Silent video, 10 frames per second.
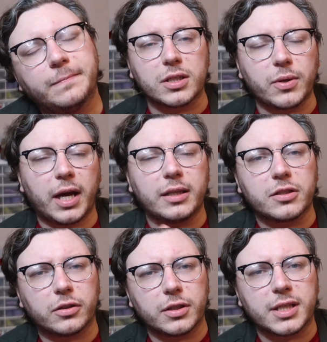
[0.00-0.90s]
So let's go ahead and
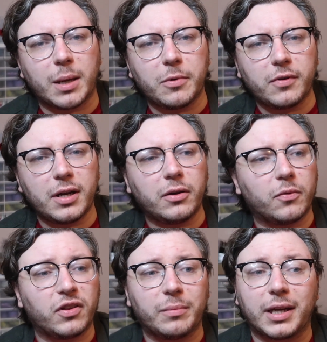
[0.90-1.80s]
turn this camera around.
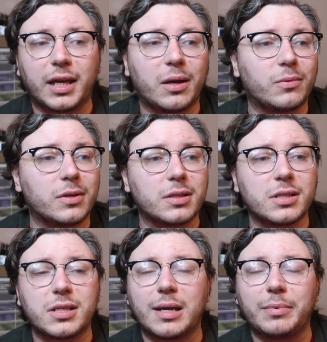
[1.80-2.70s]
Hopefully my cat will
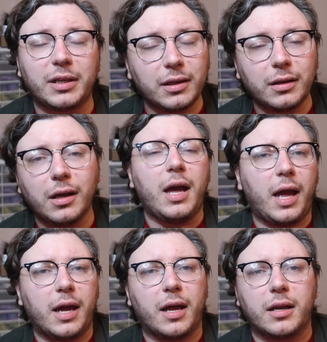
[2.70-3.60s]
stop eating
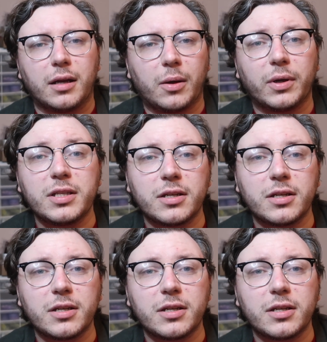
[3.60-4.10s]
and we'll get